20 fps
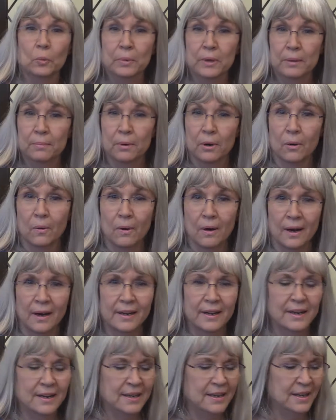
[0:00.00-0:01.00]
Bebo on,
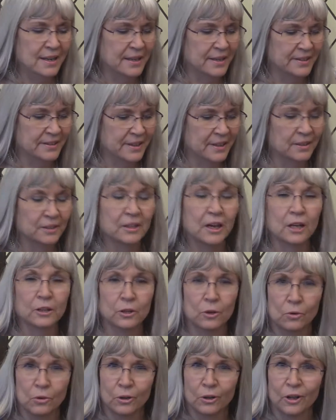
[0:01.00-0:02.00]
and he is a
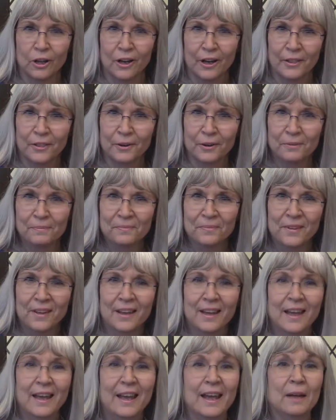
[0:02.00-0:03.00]
local author.
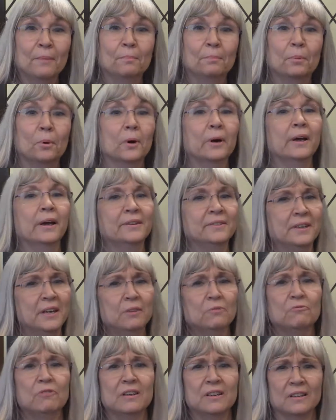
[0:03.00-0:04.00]
And boy, has he
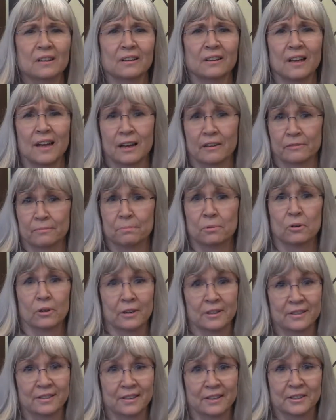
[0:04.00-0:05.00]
written a lot of
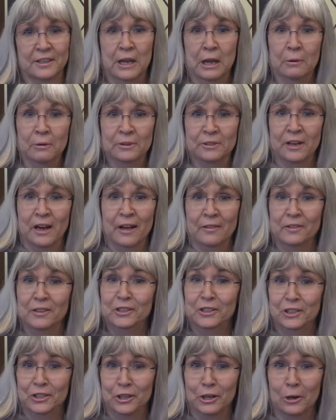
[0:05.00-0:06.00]
books since he was on the
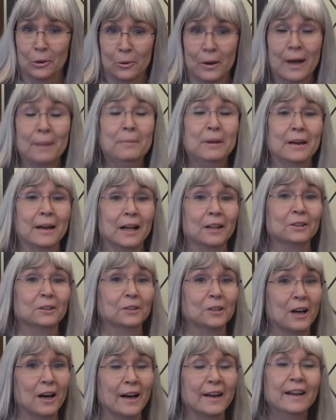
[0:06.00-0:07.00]
show. I mean, a
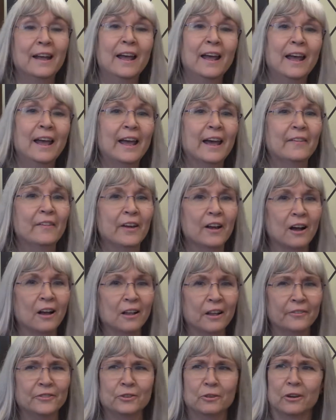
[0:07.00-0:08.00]
lot. And they all
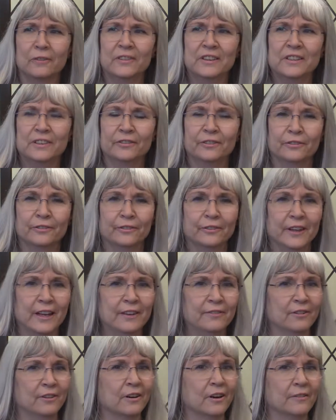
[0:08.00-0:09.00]
have sort of a different
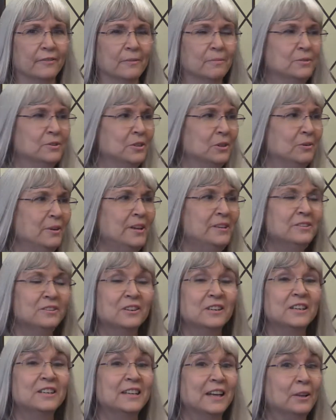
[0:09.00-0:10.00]
flavor of them, too. He's
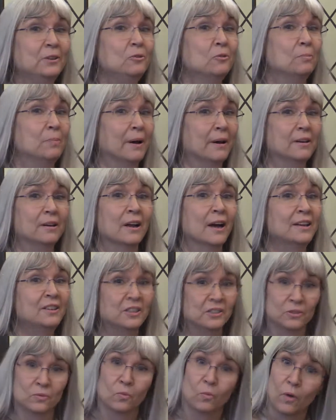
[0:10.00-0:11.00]
going to tell you about not
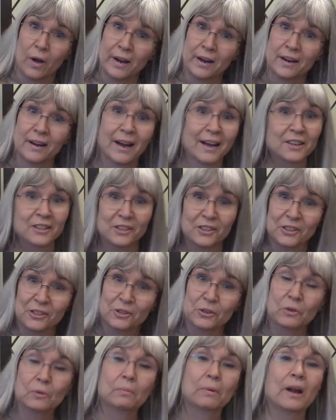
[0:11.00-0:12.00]
just one, not just
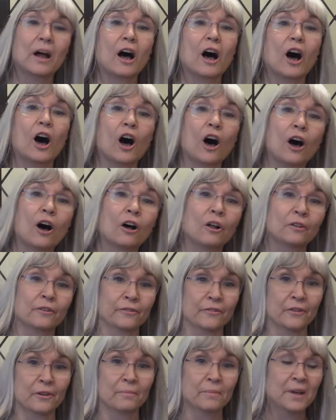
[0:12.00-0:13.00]
two, but all
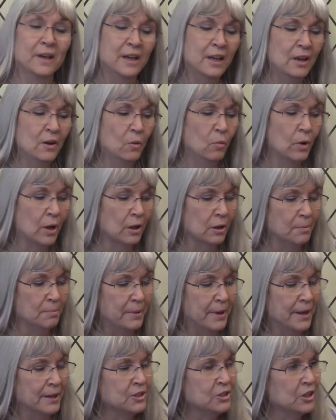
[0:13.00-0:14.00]
of them. Welcome
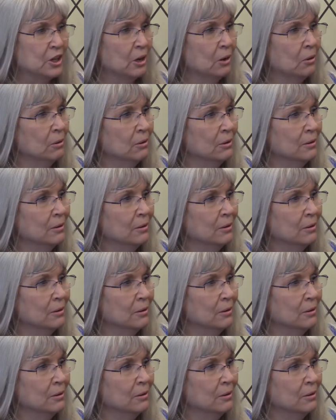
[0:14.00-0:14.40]
back, Joe.